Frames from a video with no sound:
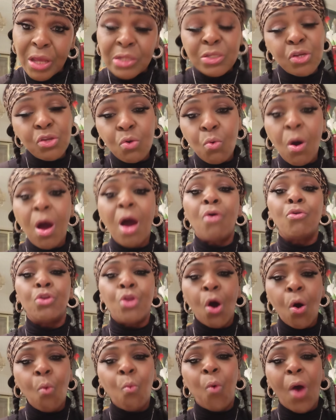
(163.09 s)
do you all
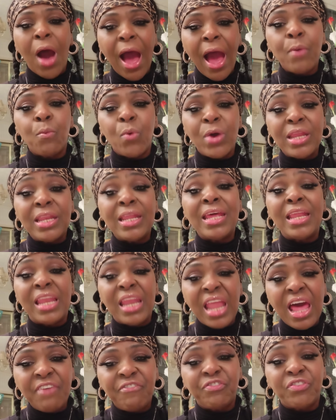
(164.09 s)
know why
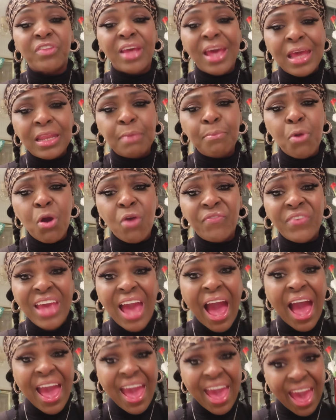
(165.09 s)
Whitney left Eddie Murphy?
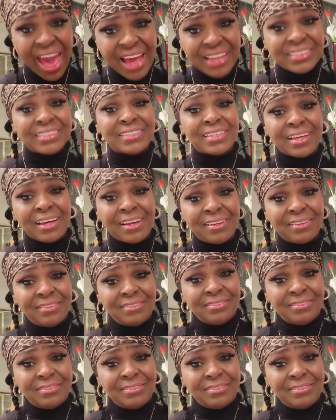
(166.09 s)
I asked her.